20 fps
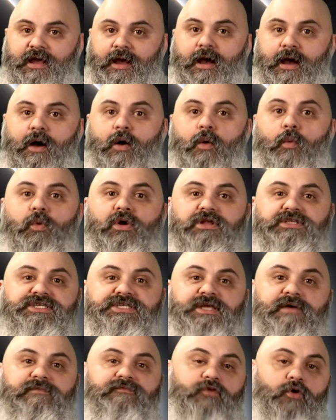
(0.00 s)
one
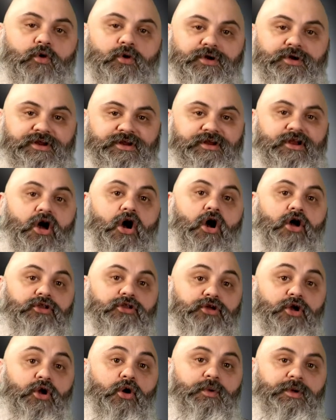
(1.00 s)
step forward in an
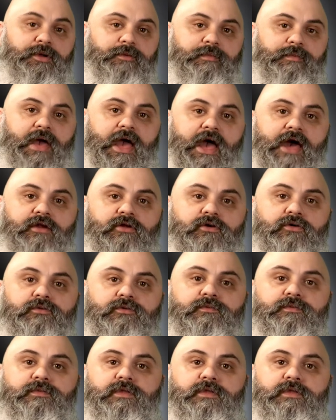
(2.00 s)
ongoing battle